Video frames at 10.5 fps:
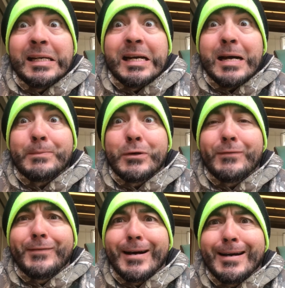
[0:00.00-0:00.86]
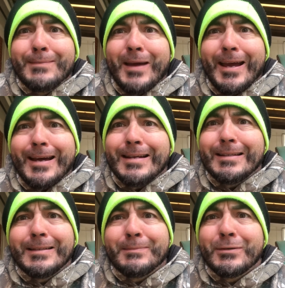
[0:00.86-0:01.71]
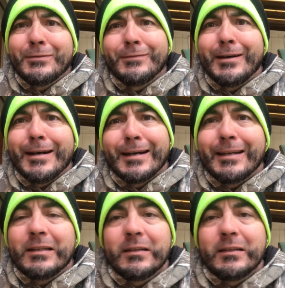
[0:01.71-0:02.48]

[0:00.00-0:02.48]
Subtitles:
I'm doing fine, man. Doing fine.